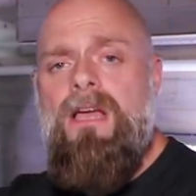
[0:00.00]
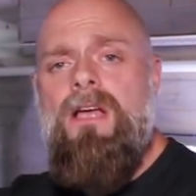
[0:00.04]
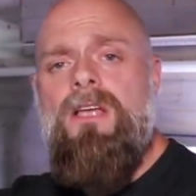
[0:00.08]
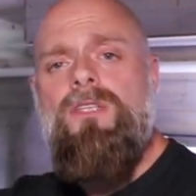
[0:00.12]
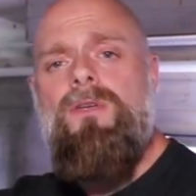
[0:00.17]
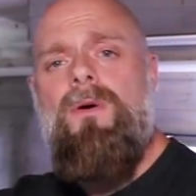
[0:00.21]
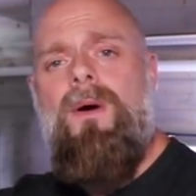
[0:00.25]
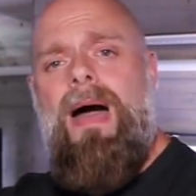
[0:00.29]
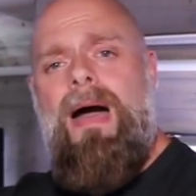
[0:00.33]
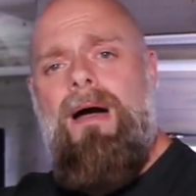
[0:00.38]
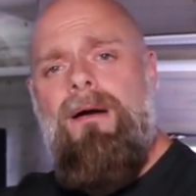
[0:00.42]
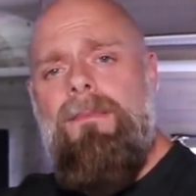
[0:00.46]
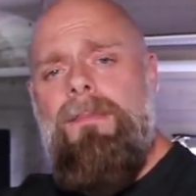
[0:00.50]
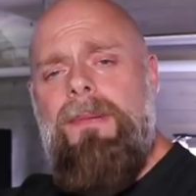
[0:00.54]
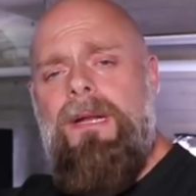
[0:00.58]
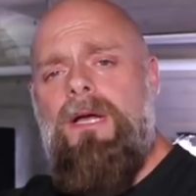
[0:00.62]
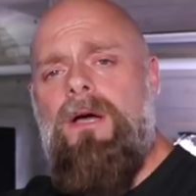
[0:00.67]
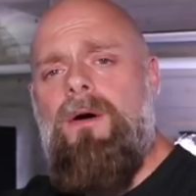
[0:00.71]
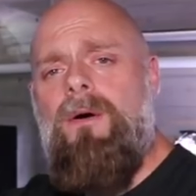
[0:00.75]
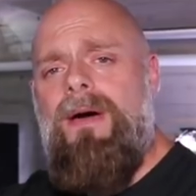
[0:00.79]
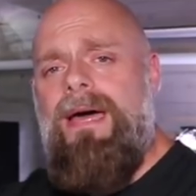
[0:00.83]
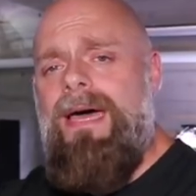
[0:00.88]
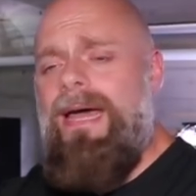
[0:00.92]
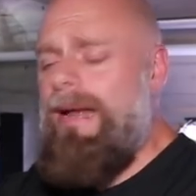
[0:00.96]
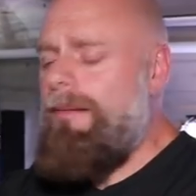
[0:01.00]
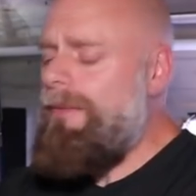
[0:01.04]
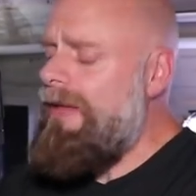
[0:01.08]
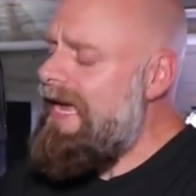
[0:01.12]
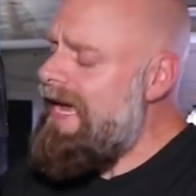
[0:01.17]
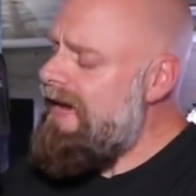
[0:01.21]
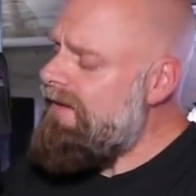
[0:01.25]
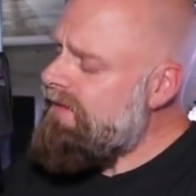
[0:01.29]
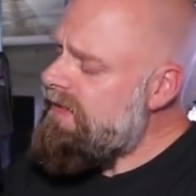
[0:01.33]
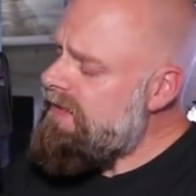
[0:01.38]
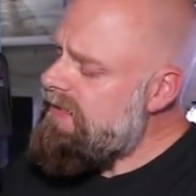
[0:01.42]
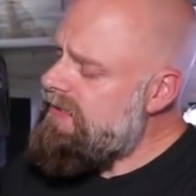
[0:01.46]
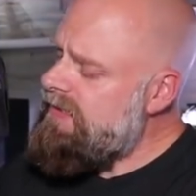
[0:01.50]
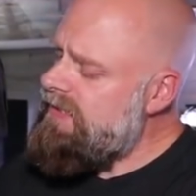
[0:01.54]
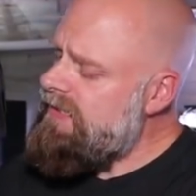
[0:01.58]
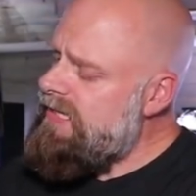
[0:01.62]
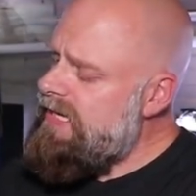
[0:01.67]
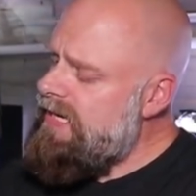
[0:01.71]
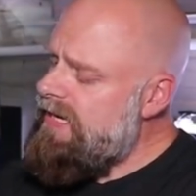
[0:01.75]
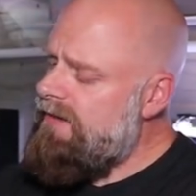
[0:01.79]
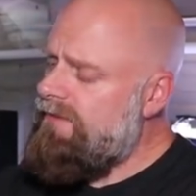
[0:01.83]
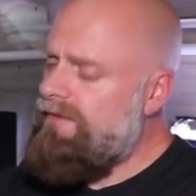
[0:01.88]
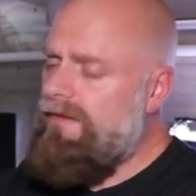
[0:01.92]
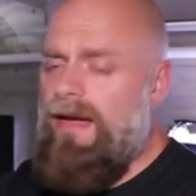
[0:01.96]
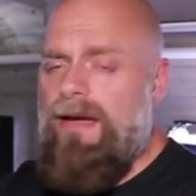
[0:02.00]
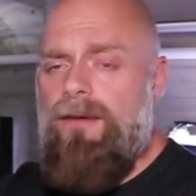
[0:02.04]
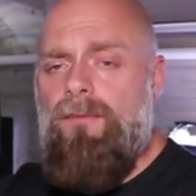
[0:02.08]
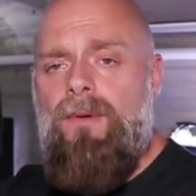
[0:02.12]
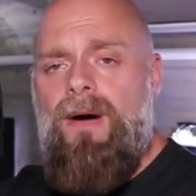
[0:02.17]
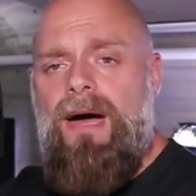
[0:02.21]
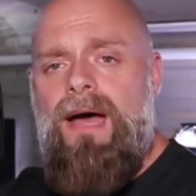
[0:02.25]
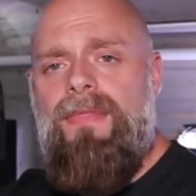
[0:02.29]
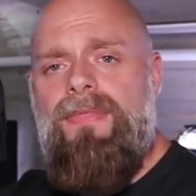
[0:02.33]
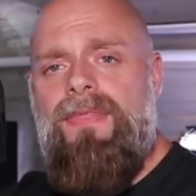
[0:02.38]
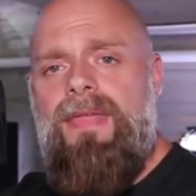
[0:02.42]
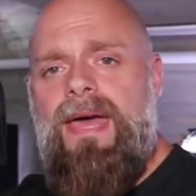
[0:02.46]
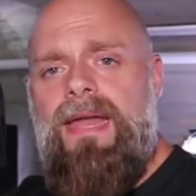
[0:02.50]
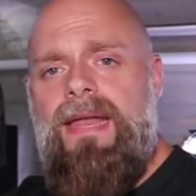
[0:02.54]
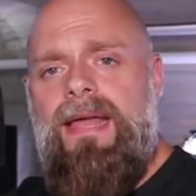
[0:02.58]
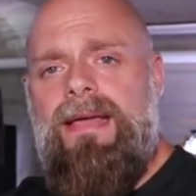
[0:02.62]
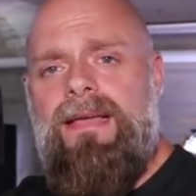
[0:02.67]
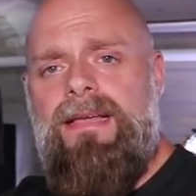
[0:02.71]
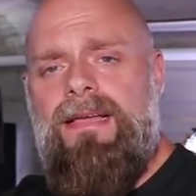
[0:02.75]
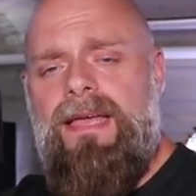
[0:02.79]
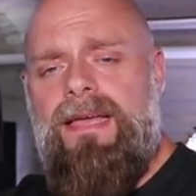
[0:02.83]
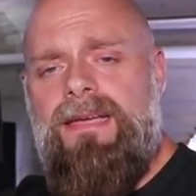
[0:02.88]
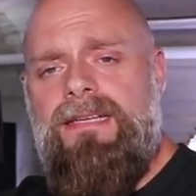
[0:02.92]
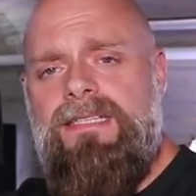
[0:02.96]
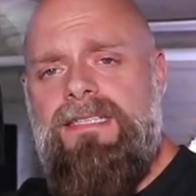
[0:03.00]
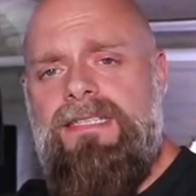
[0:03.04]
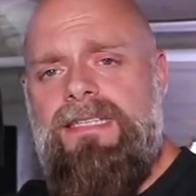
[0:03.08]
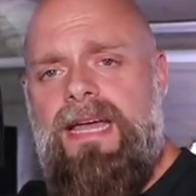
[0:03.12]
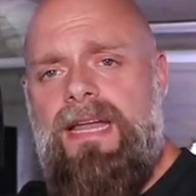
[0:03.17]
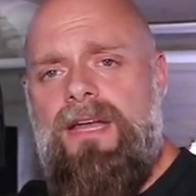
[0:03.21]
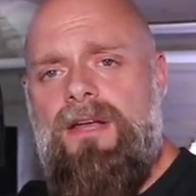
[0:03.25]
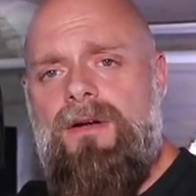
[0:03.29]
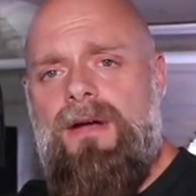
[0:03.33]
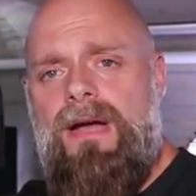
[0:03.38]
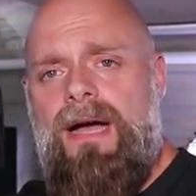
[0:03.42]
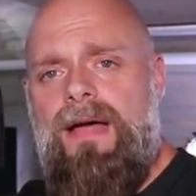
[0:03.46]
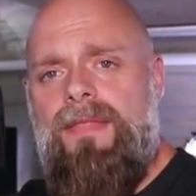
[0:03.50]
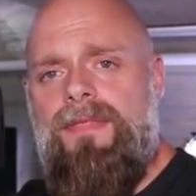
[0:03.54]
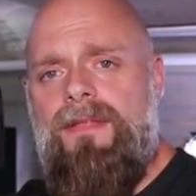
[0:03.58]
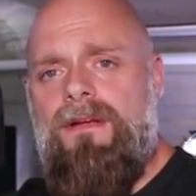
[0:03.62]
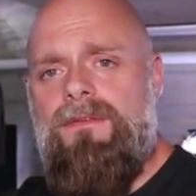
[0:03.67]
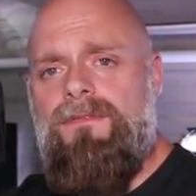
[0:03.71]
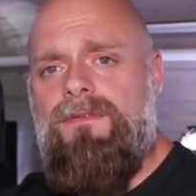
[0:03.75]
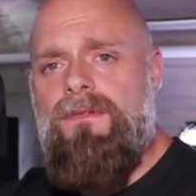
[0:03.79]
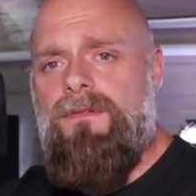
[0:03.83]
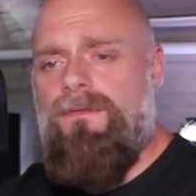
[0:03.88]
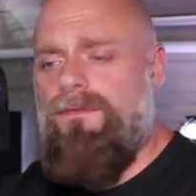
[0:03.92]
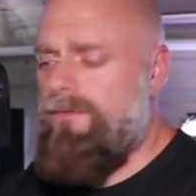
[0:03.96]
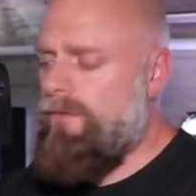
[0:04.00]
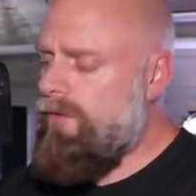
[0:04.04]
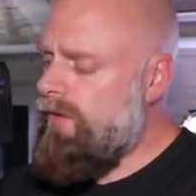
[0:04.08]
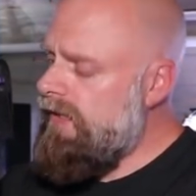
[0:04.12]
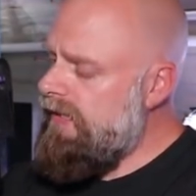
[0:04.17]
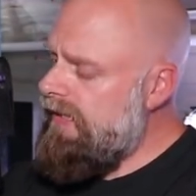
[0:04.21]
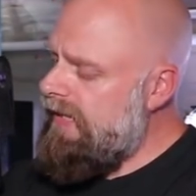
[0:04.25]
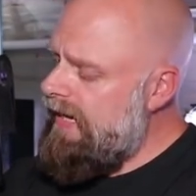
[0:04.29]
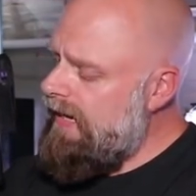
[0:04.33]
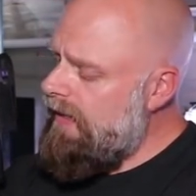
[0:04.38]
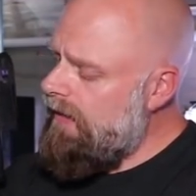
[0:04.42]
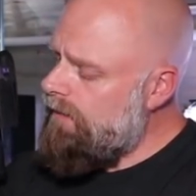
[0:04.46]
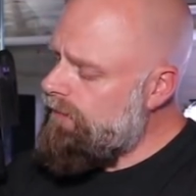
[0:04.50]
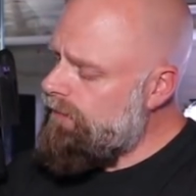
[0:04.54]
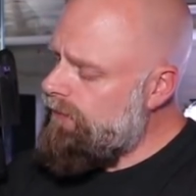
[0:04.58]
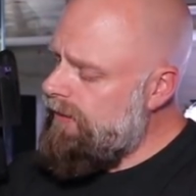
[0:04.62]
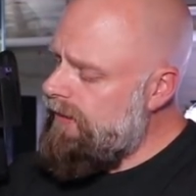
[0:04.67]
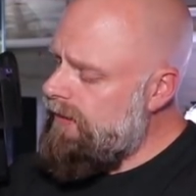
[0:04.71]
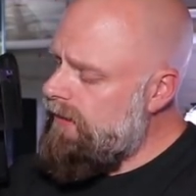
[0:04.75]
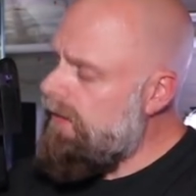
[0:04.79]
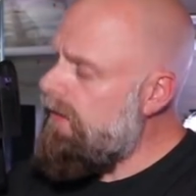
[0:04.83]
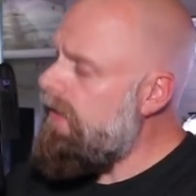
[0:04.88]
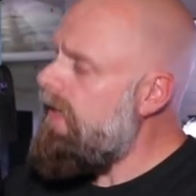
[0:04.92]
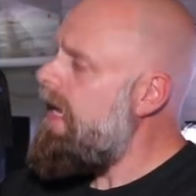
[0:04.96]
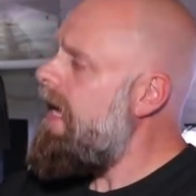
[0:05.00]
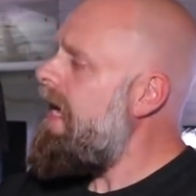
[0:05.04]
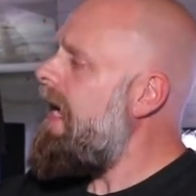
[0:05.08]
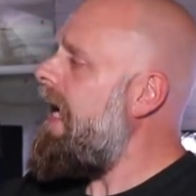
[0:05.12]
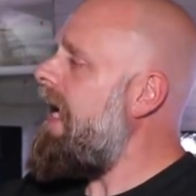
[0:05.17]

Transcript: So I'm gonna go ahead, I'm gonna have to see if I want that extender on there for the 40 gallon breeder.